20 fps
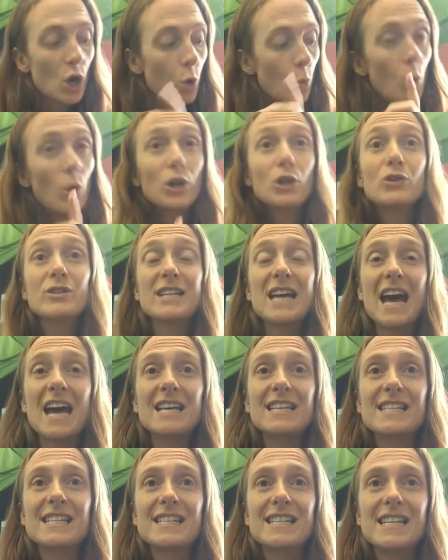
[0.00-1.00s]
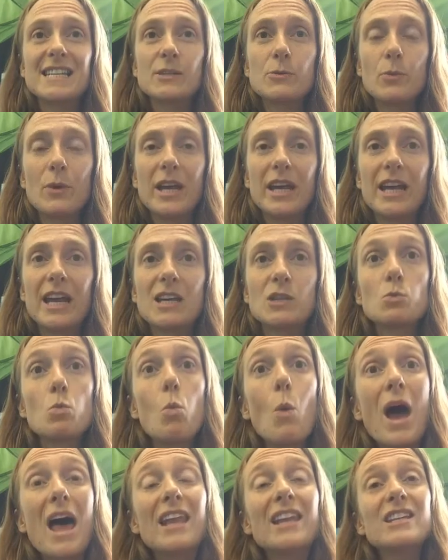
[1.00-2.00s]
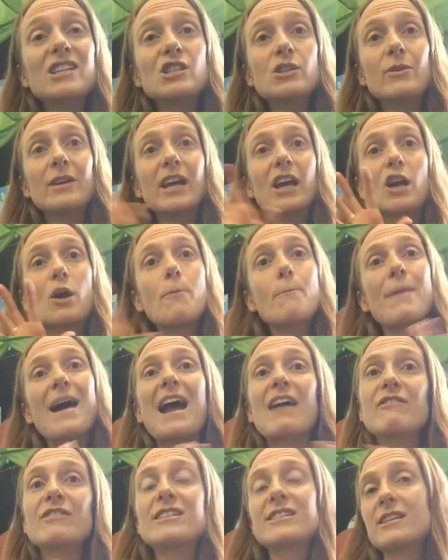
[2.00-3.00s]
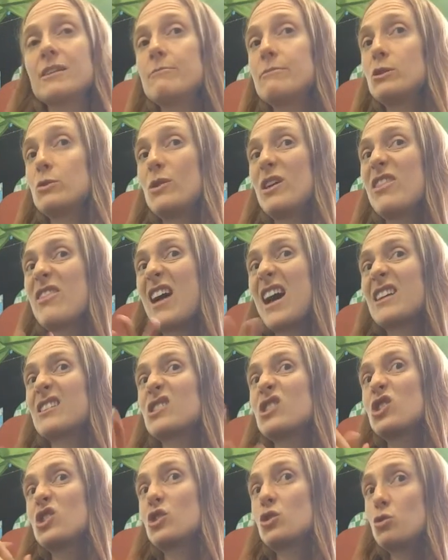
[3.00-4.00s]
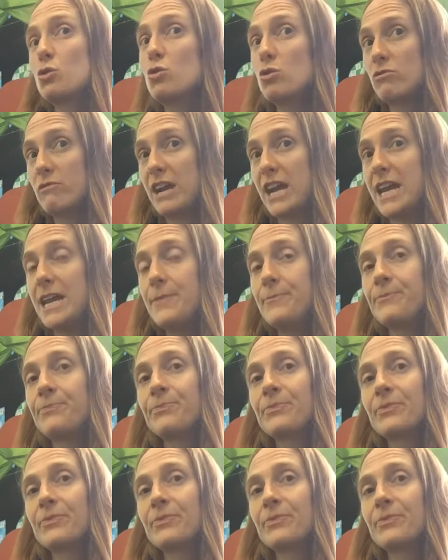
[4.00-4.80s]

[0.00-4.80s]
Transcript: One of your tasks this week, as well as doing a comparison between that story